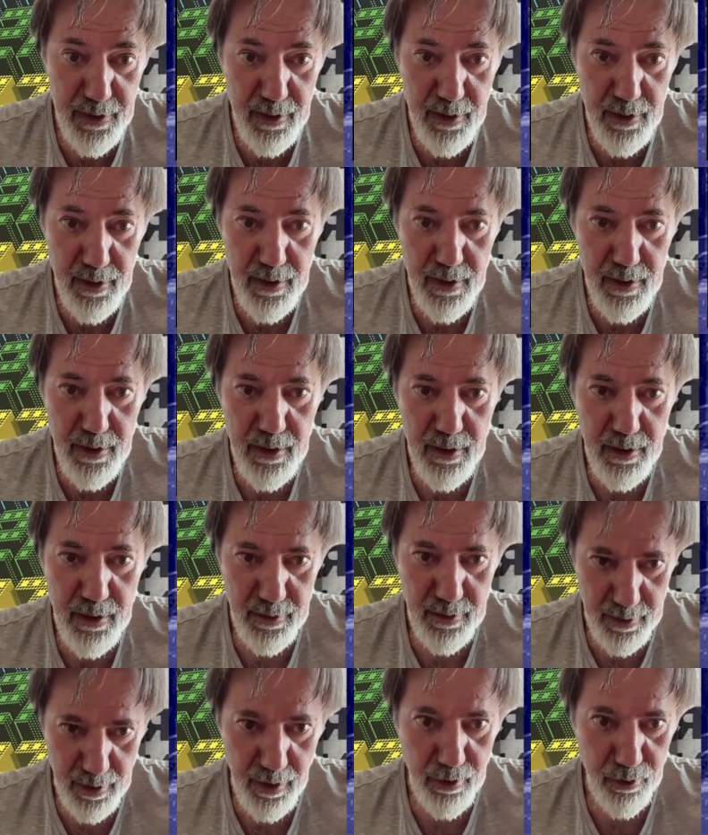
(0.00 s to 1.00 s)

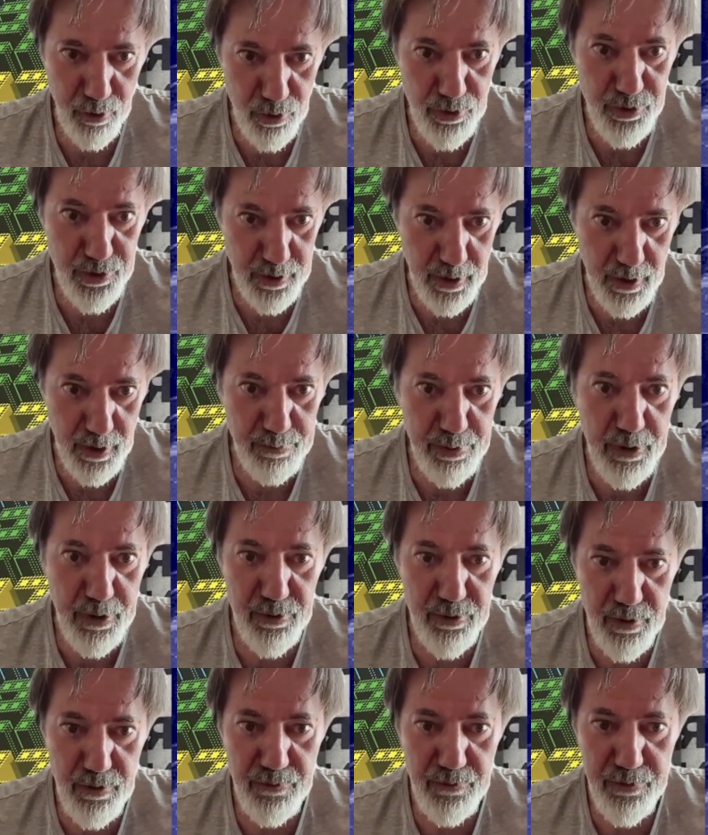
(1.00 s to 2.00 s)
Intel launched the
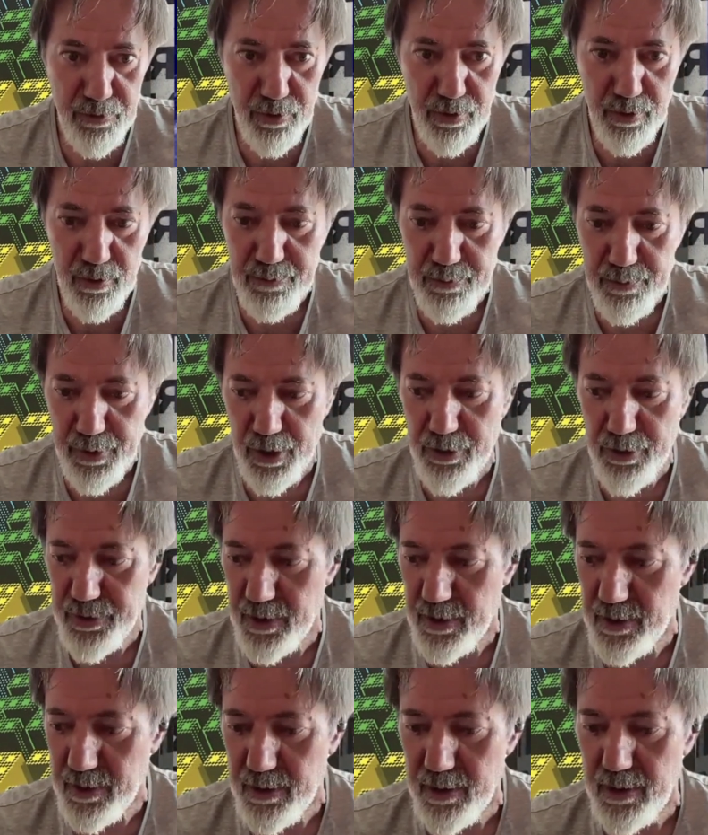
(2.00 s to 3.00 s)
Pentium 4
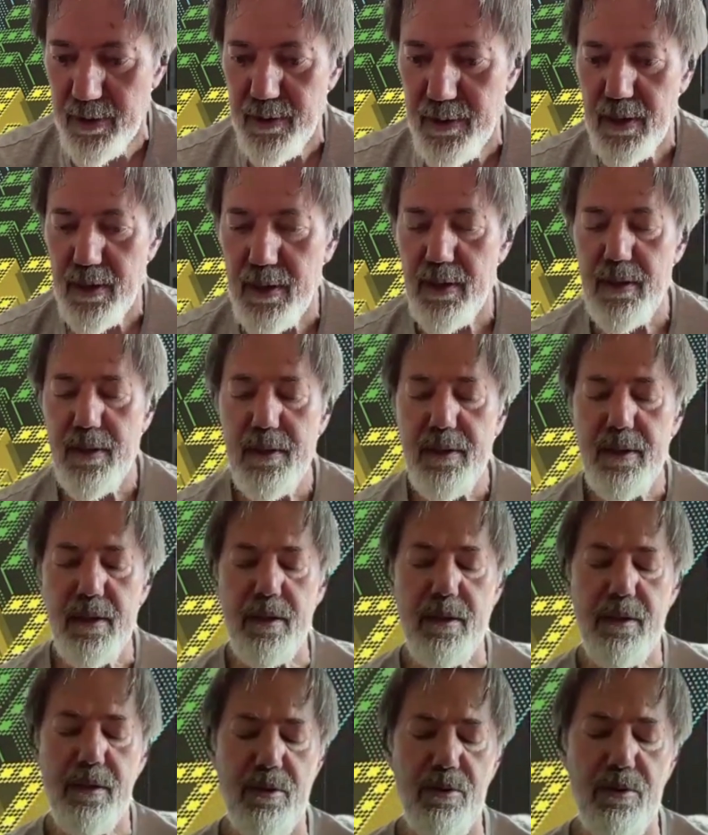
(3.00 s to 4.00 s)
processor
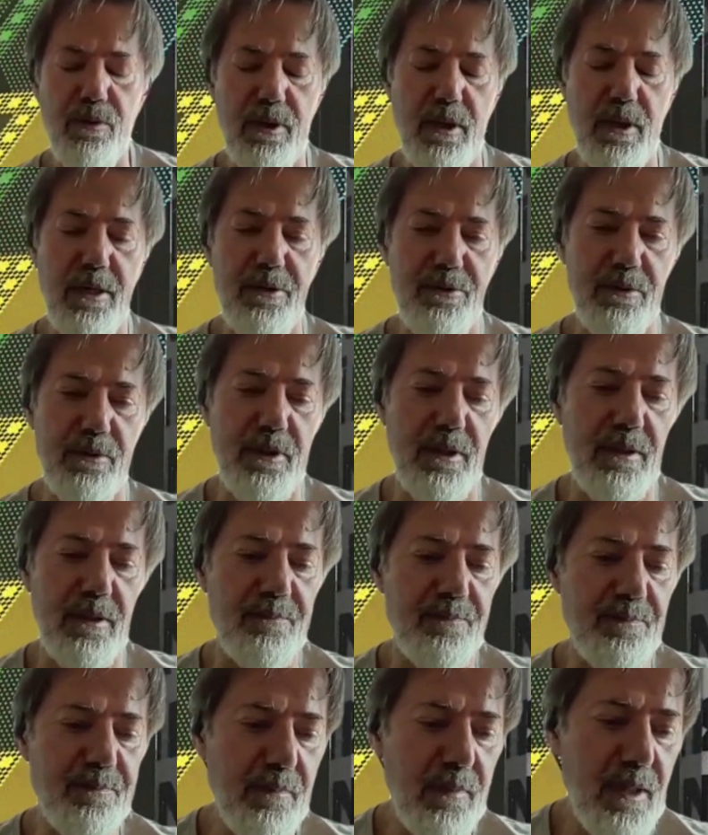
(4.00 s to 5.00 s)
in
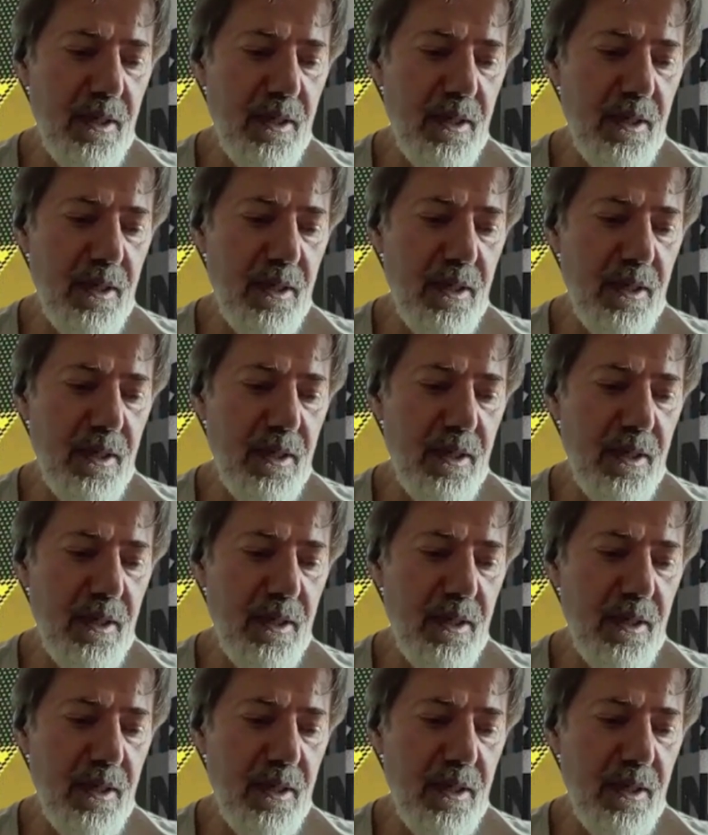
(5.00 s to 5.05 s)
2000.